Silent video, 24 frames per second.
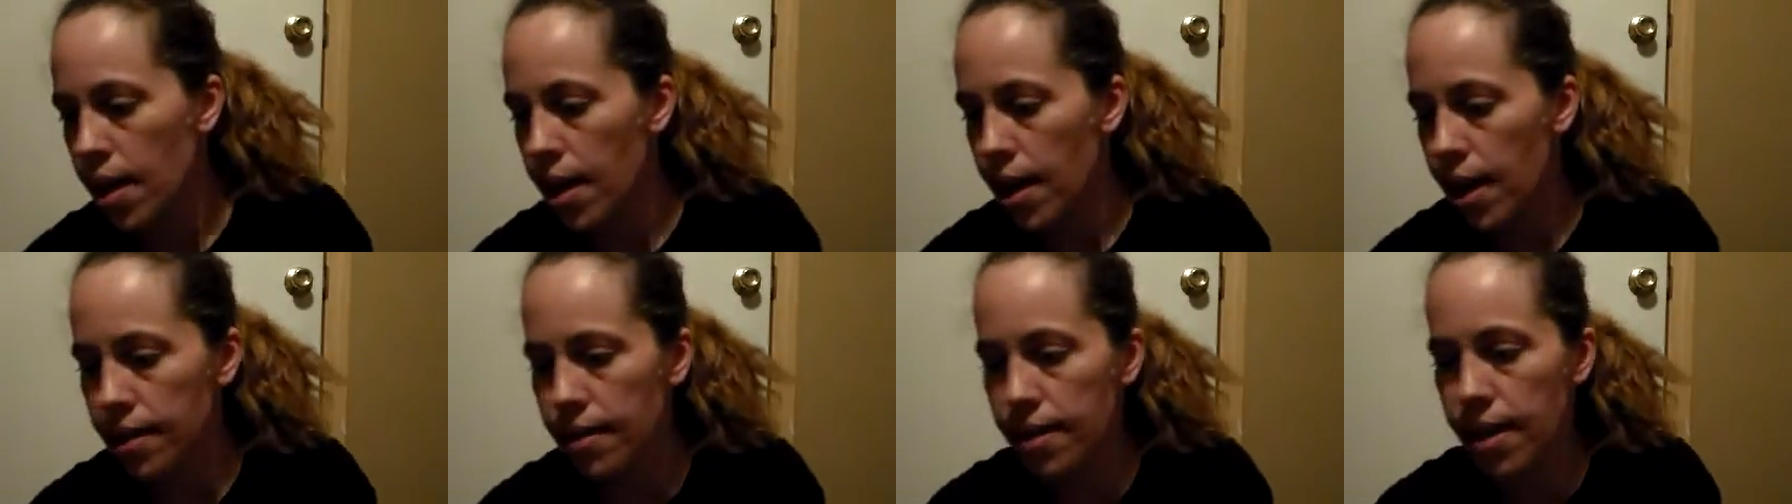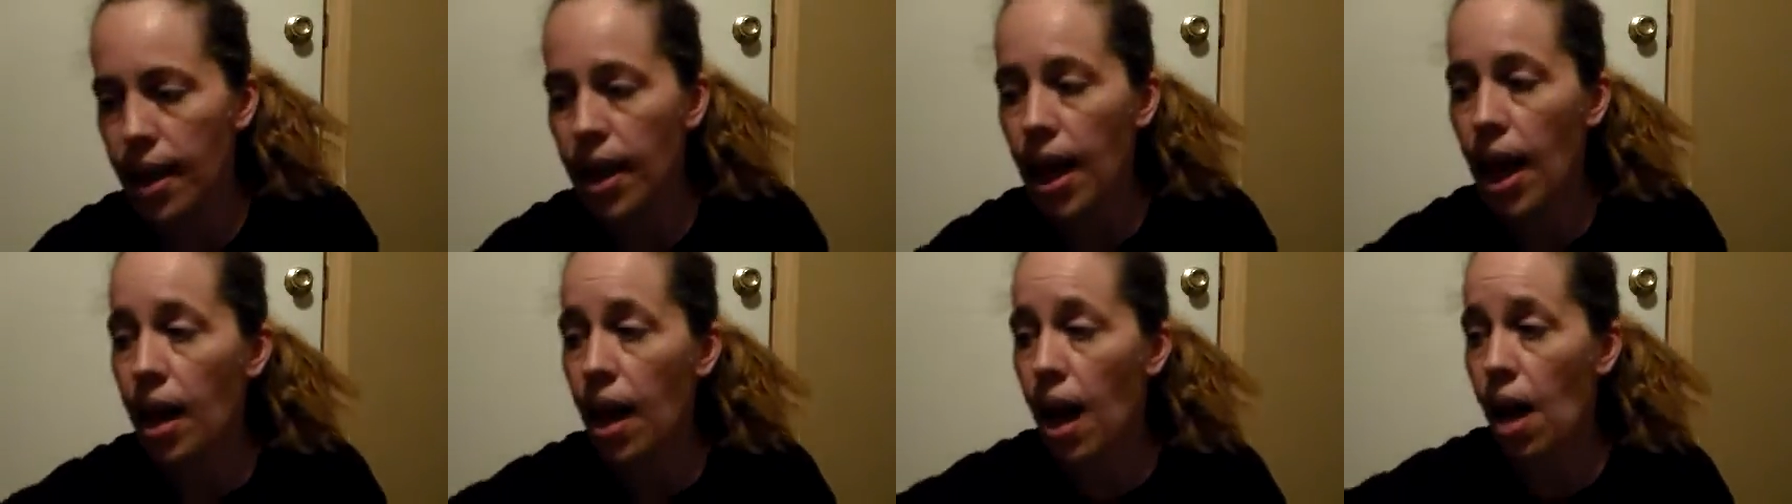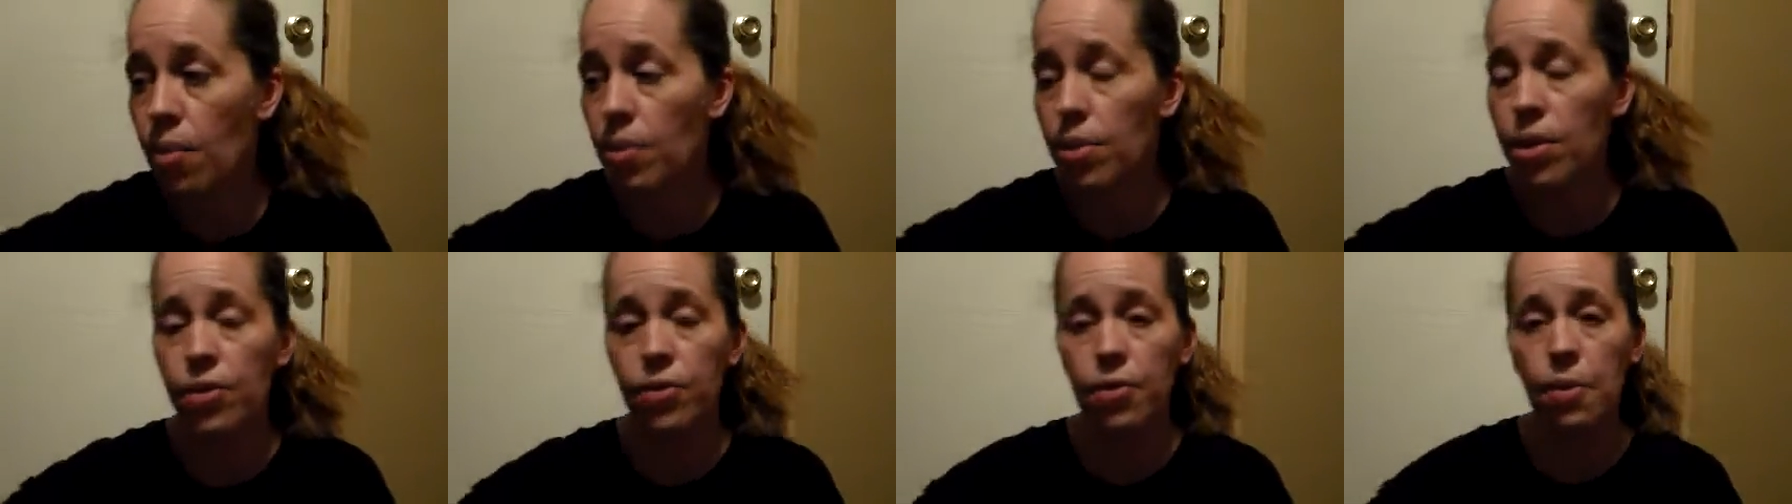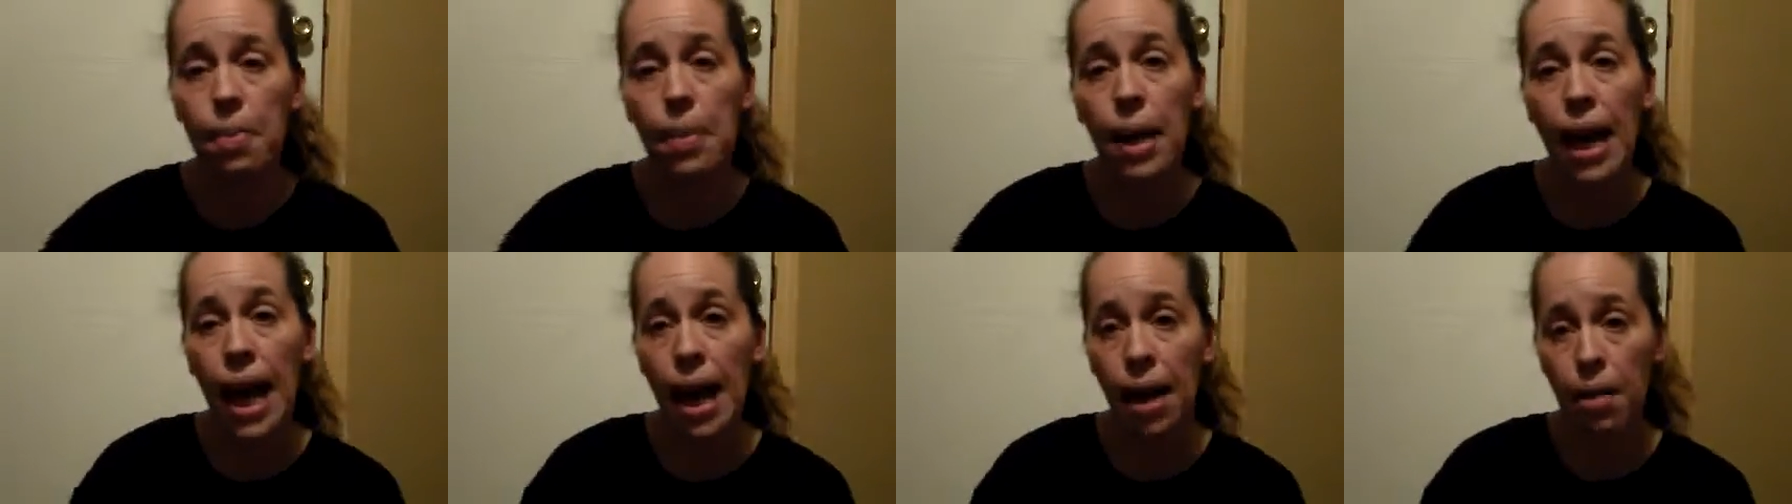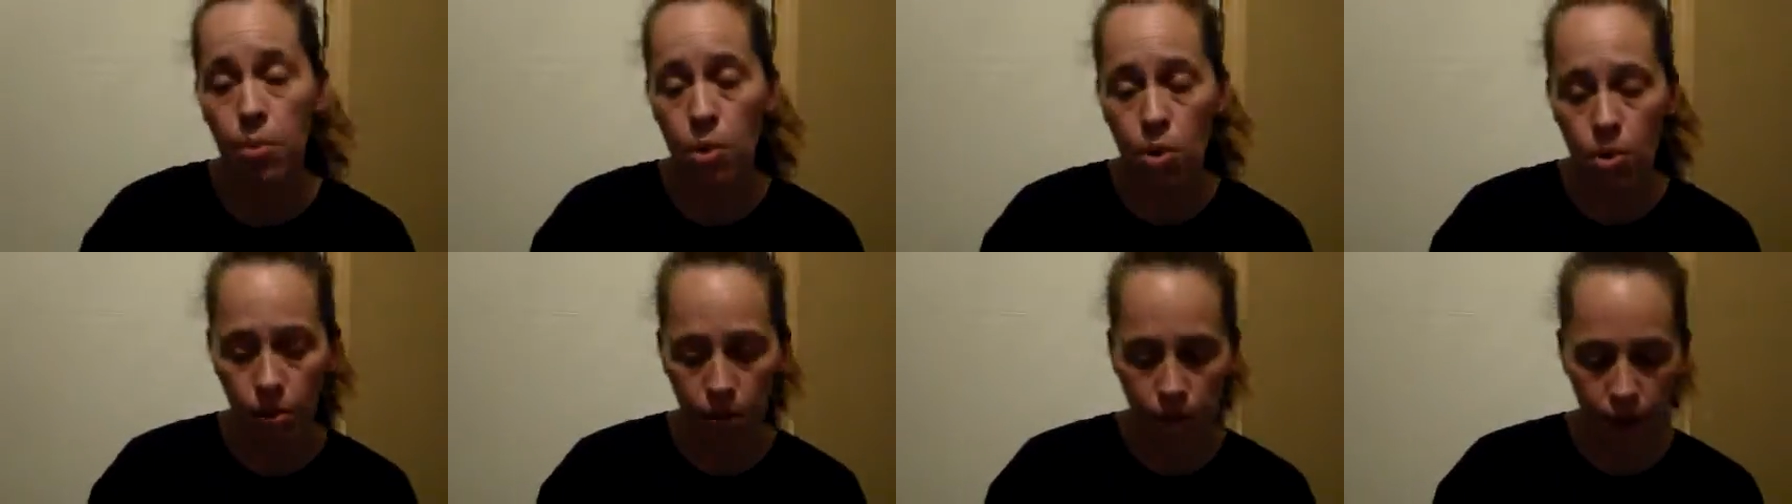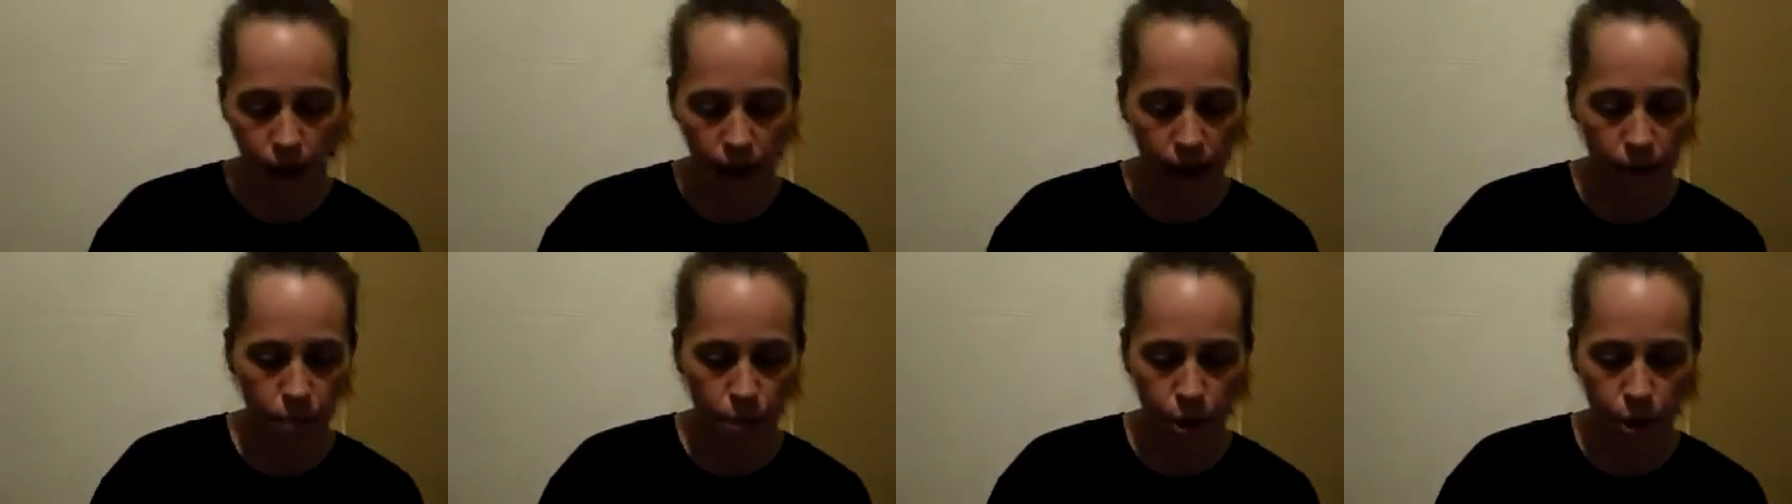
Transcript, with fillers: The next thing I got was from Camel.